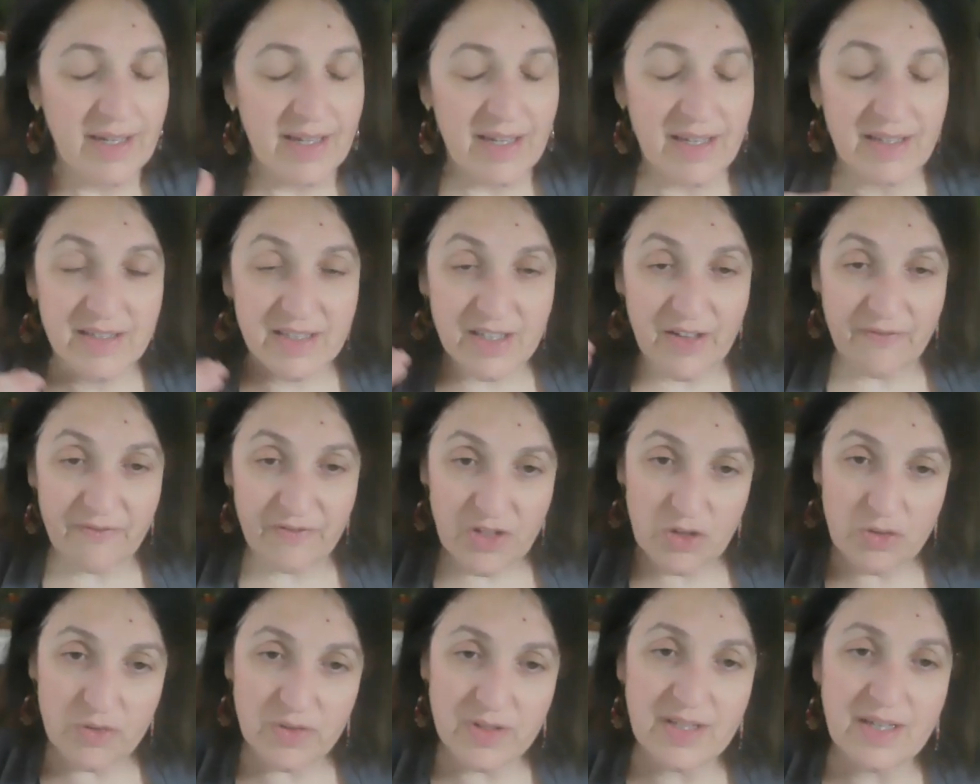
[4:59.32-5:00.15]
It's
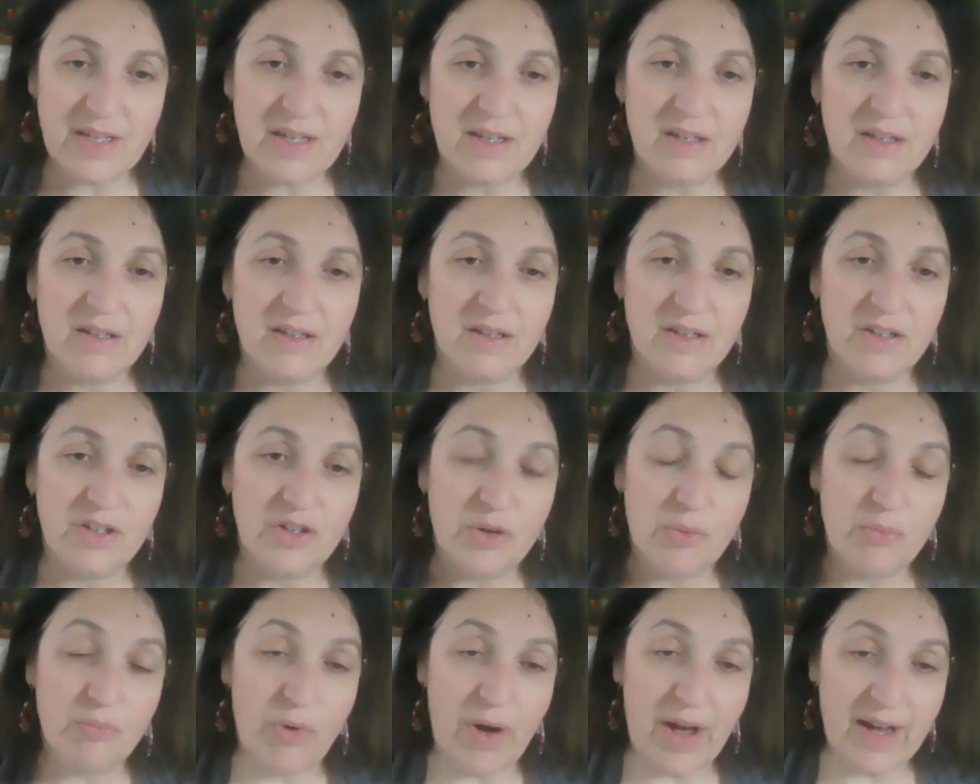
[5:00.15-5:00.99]
confusing.
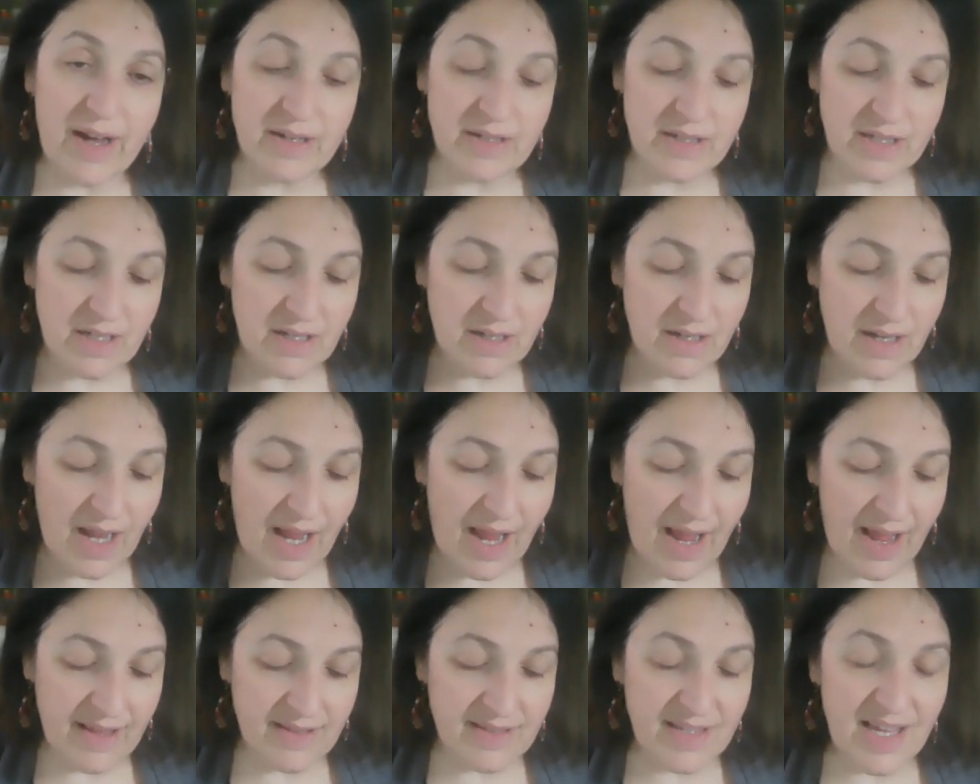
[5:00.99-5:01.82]
You're branding
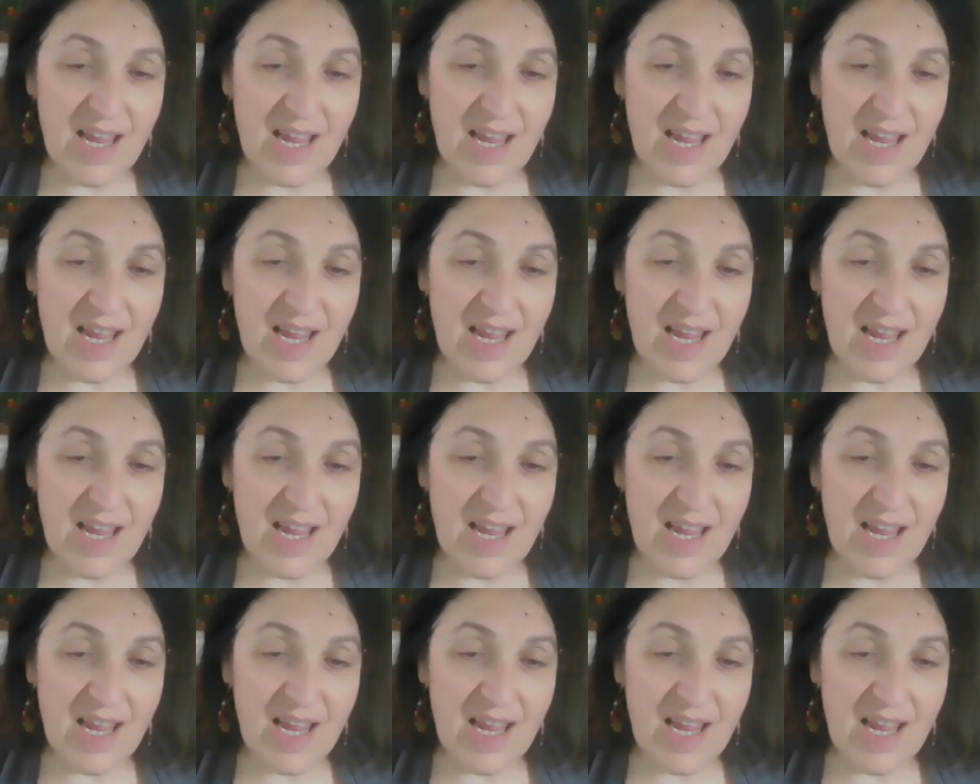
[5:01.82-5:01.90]
as